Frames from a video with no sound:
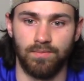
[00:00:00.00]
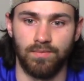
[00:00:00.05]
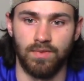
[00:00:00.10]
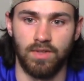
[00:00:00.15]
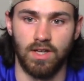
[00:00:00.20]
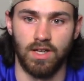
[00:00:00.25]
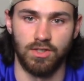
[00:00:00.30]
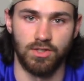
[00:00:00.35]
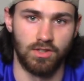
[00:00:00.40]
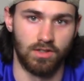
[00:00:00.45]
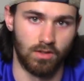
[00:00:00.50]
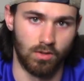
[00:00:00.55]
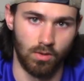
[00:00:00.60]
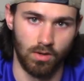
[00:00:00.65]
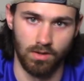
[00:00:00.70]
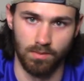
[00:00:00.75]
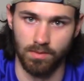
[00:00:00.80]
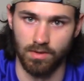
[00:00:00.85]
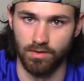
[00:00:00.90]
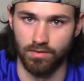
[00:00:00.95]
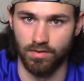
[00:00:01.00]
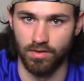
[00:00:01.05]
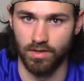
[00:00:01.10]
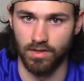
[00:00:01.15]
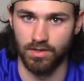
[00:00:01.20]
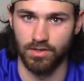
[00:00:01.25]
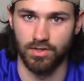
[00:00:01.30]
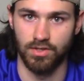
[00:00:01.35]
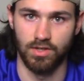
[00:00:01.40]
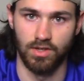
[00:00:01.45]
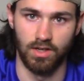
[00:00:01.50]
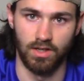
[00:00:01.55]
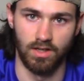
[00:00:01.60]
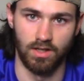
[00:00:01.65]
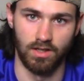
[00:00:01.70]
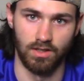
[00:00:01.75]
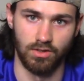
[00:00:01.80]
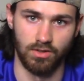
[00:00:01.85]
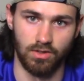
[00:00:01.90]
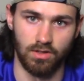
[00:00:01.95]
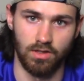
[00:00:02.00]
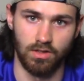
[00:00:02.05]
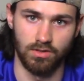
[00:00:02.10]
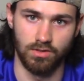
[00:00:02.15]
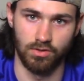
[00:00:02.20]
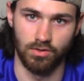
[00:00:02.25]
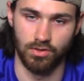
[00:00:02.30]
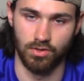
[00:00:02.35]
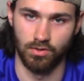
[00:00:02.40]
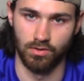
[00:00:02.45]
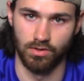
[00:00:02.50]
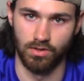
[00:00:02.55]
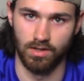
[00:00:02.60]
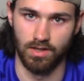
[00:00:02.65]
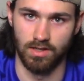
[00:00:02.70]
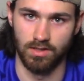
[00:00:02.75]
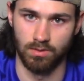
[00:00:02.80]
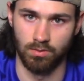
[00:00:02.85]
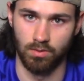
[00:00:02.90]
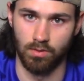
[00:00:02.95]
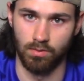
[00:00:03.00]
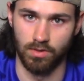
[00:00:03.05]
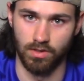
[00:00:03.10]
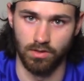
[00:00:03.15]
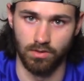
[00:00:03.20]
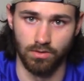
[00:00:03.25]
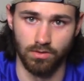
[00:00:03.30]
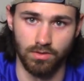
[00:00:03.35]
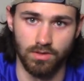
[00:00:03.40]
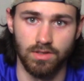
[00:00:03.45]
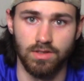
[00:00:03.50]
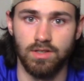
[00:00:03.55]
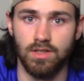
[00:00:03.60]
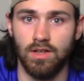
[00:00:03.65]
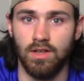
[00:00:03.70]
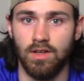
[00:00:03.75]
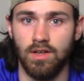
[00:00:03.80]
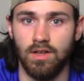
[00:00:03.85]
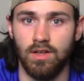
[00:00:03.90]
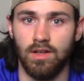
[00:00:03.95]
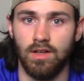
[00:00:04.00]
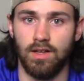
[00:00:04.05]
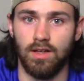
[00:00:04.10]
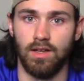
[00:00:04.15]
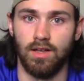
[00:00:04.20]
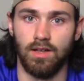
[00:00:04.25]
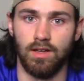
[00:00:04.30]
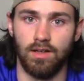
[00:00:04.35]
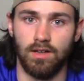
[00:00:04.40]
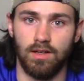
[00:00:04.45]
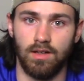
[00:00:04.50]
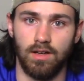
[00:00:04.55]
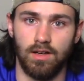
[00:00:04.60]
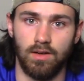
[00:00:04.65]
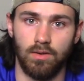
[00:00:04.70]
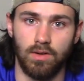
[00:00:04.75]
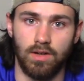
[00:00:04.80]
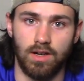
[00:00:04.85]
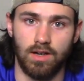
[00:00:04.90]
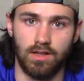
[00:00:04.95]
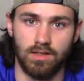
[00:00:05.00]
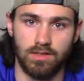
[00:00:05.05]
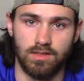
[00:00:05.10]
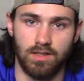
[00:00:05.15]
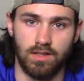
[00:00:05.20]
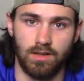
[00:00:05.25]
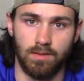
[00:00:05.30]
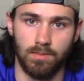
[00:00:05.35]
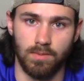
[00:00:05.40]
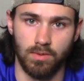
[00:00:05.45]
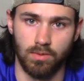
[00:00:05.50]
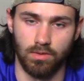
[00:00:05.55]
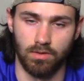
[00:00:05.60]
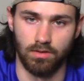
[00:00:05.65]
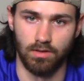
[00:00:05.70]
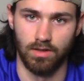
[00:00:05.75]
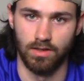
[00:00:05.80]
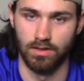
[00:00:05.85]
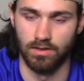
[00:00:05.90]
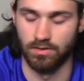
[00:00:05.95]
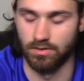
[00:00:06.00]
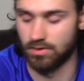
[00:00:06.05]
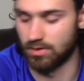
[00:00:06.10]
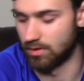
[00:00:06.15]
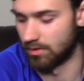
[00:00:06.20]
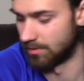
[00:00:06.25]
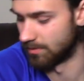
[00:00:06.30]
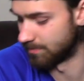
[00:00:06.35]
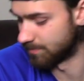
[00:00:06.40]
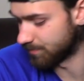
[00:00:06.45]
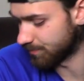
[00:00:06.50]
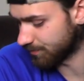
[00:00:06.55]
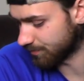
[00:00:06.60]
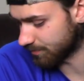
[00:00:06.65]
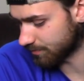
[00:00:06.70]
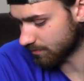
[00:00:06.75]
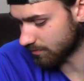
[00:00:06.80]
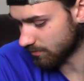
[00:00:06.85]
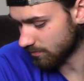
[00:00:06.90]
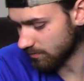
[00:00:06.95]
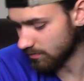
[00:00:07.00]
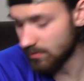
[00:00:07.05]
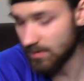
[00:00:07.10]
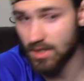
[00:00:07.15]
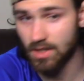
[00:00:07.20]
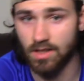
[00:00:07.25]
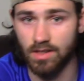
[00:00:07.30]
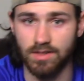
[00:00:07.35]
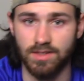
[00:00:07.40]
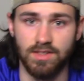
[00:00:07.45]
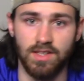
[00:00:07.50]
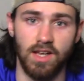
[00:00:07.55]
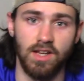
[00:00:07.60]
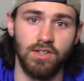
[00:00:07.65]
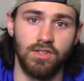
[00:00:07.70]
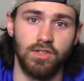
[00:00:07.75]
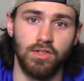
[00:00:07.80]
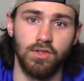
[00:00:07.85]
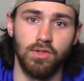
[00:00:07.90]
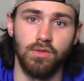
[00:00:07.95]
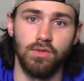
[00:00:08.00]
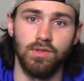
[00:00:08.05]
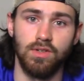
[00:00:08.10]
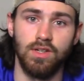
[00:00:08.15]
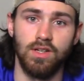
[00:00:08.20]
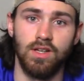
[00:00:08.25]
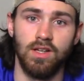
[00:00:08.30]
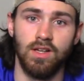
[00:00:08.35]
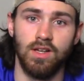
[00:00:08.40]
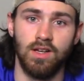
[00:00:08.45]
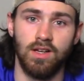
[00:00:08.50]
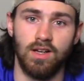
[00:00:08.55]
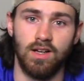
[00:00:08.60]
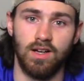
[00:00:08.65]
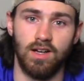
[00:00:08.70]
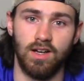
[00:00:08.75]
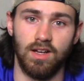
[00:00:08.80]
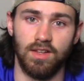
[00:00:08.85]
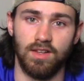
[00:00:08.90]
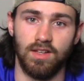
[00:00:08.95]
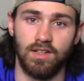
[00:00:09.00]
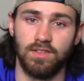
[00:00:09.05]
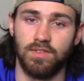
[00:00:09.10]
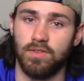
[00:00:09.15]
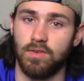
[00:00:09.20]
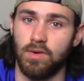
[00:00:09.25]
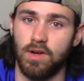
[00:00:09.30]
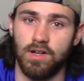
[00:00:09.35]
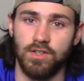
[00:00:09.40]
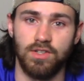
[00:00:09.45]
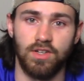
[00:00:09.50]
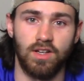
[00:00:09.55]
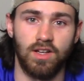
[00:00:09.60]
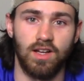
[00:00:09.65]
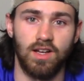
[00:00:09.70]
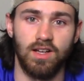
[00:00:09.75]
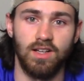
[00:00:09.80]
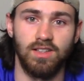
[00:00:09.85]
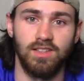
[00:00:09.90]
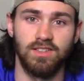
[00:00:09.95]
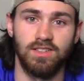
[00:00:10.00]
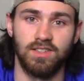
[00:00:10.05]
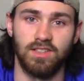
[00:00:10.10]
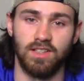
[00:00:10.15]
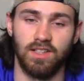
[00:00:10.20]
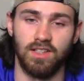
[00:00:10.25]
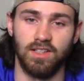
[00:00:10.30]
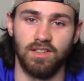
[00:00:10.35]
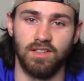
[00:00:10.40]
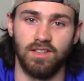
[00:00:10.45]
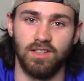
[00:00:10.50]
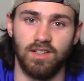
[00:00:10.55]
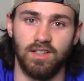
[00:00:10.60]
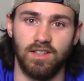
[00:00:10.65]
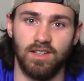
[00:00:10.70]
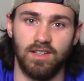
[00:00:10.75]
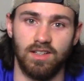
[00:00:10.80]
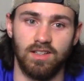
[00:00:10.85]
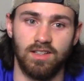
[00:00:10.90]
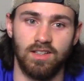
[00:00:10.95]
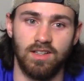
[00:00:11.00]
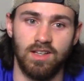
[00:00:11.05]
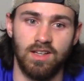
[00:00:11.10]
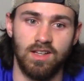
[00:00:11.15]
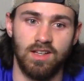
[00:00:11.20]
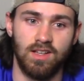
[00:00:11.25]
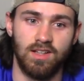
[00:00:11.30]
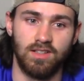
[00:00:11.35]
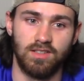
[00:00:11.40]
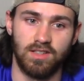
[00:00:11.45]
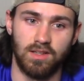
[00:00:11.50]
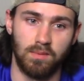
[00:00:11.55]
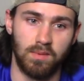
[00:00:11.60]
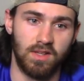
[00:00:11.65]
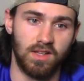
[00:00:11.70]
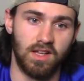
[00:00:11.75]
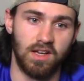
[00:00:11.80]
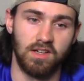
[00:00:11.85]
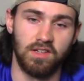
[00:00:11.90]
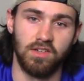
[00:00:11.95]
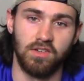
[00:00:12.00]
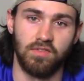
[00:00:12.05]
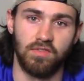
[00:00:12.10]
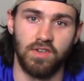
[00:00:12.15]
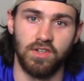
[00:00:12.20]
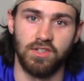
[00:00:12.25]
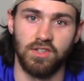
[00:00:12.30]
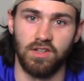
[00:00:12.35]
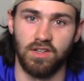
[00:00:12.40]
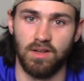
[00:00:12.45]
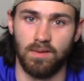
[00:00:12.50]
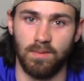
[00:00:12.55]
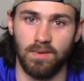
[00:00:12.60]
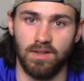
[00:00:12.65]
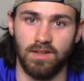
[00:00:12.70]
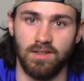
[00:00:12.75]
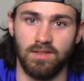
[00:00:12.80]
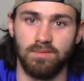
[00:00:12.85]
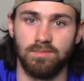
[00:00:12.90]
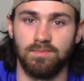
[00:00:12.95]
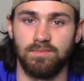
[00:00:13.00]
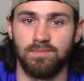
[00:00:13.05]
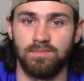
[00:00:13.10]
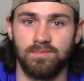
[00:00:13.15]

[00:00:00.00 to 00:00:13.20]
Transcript: catching quite a bit of fish, and also showing you guys what we use and what kind of setups we're running. So stay tuned. Thanks for watching, guys, and it's gonna be a lot of good fishing coming up.